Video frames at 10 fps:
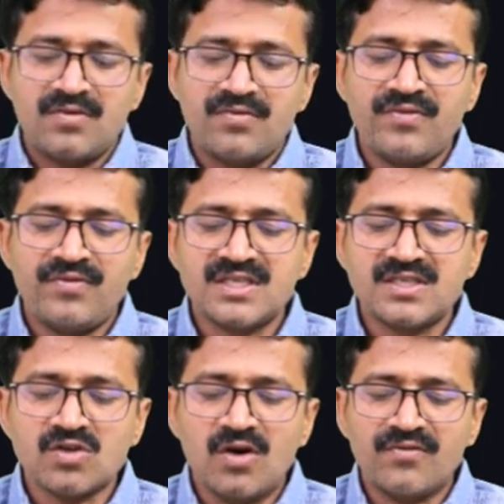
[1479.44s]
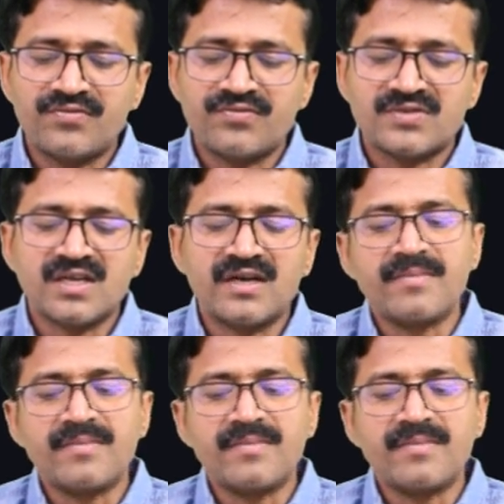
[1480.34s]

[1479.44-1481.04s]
which is of certain